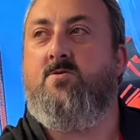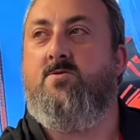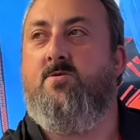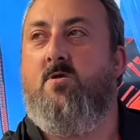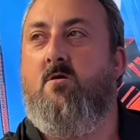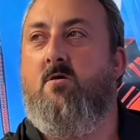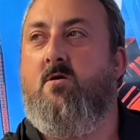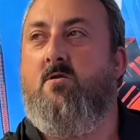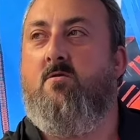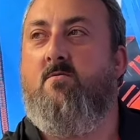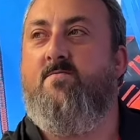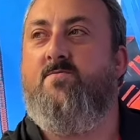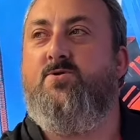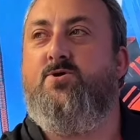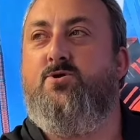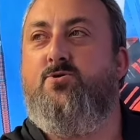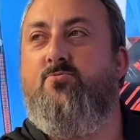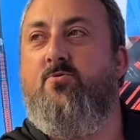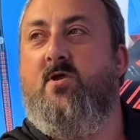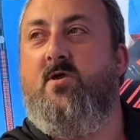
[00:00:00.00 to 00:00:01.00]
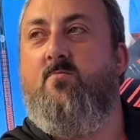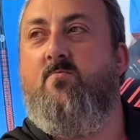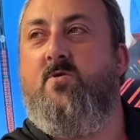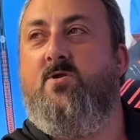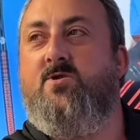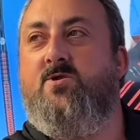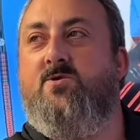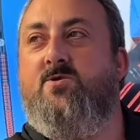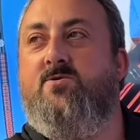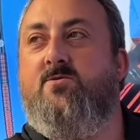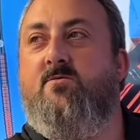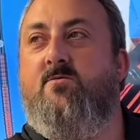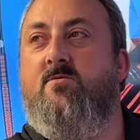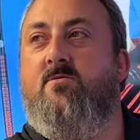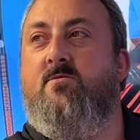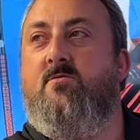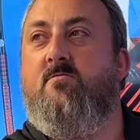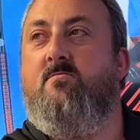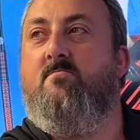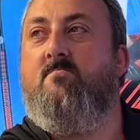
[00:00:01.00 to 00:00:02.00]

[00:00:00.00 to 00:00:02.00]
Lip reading: Starting off straight, which is good.